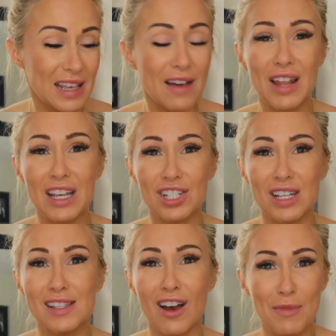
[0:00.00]
set of
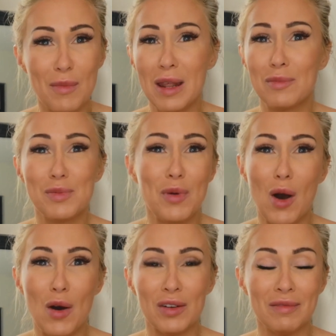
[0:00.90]
lashes that I've been able to put
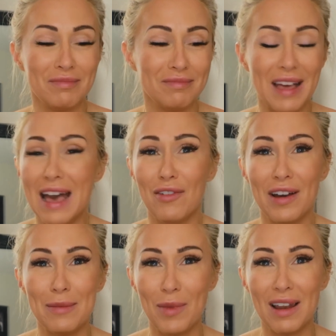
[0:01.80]
on ever
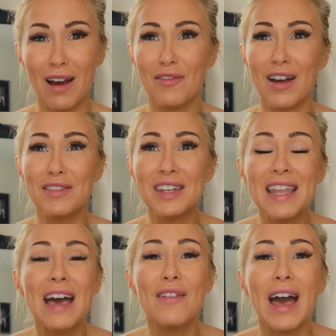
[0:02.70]
in my life. I've
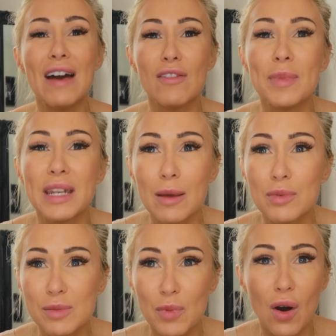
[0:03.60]
never ever been
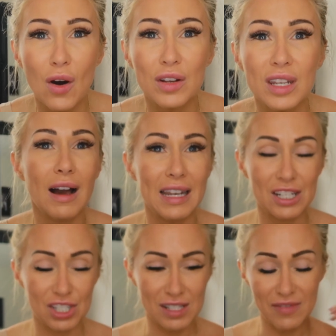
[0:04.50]
able to put on
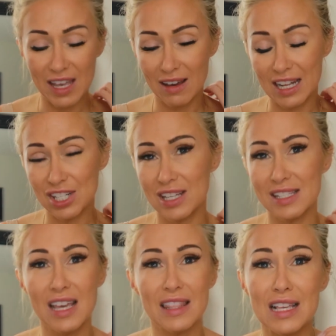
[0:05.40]
eyelashes, fake
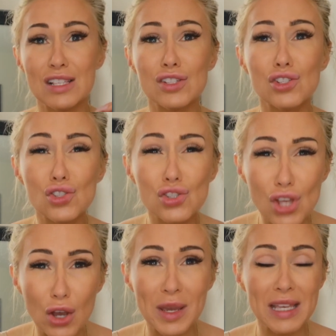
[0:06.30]
eyelashes. These are
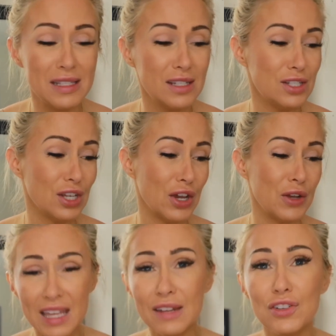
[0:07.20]
so easy to
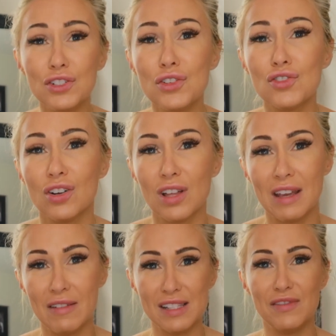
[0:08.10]
do, and if you do struggle,
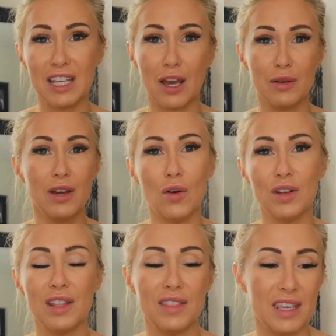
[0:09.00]
there is a video on
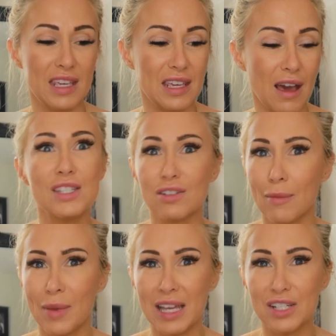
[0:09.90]
the
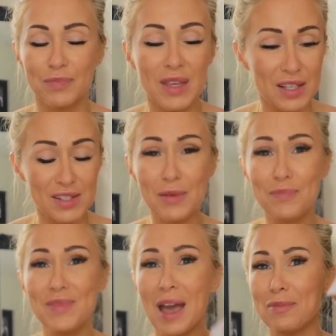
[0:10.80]
Instagram page. So
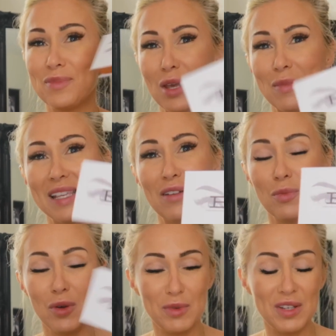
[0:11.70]
yeah, don't miss out on
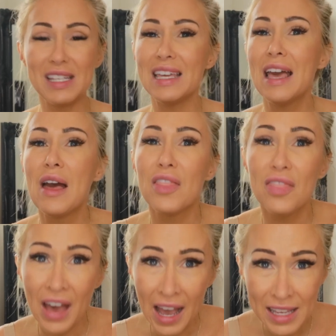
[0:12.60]
your boy beauty.
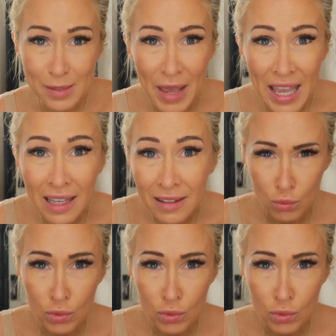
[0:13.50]
That is me.